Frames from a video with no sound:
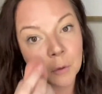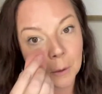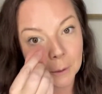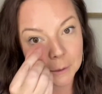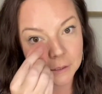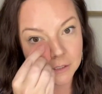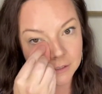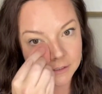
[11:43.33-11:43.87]

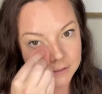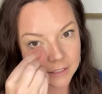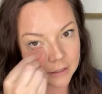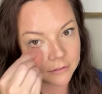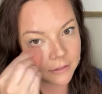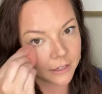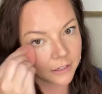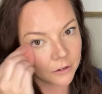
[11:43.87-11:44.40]
Do the same
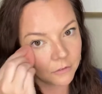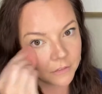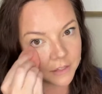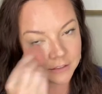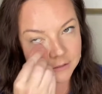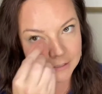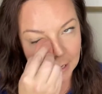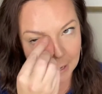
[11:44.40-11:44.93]
thing on
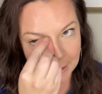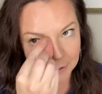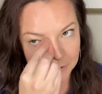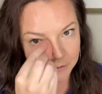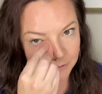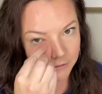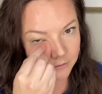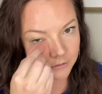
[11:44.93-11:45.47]
this side.
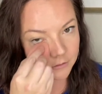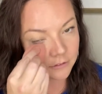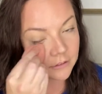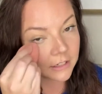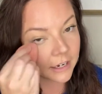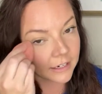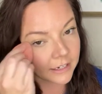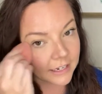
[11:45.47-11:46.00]

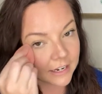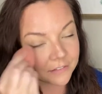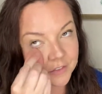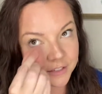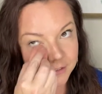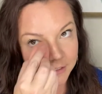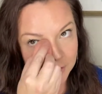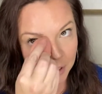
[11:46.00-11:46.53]
And again,
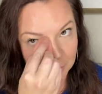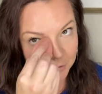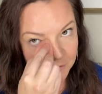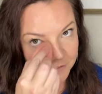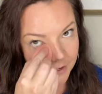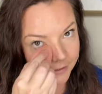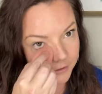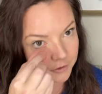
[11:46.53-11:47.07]
this is our
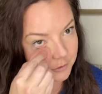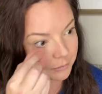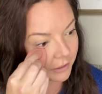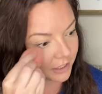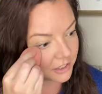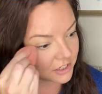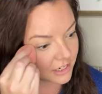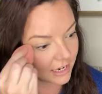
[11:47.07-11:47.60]
Perfector
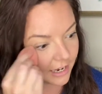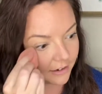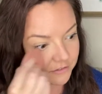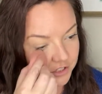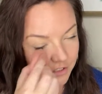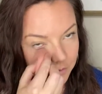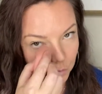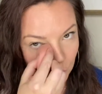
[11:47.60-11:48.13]
sponge, and I have
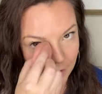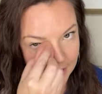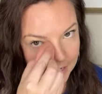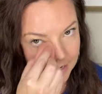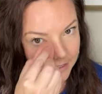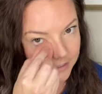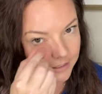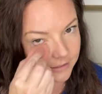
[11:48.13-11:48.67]
just wet
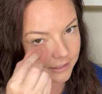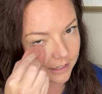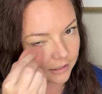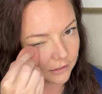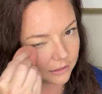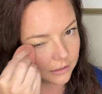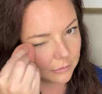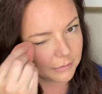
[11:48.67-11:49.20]
it, and it's got a
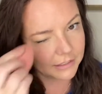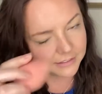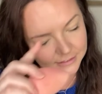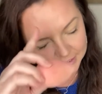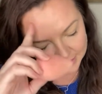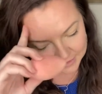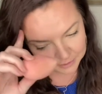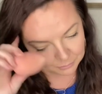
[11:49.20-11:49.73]
little bit of
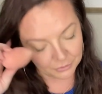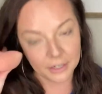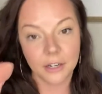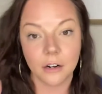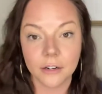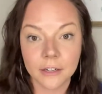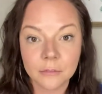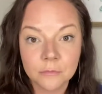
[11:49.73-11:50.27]
setting spray
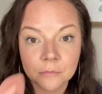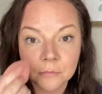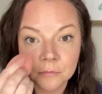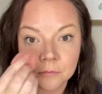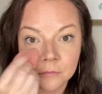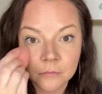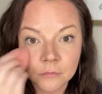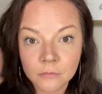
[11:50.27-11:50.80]
on it.
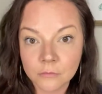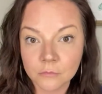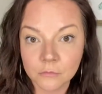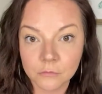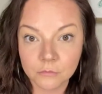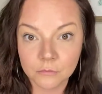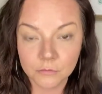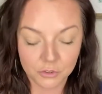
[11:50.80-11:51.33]

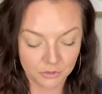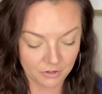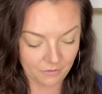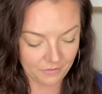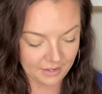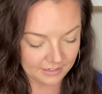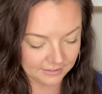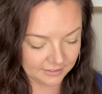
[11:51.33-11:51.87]
Do it on
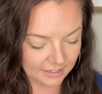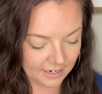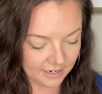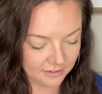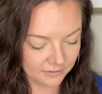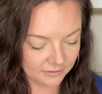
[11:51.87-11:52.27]
that side,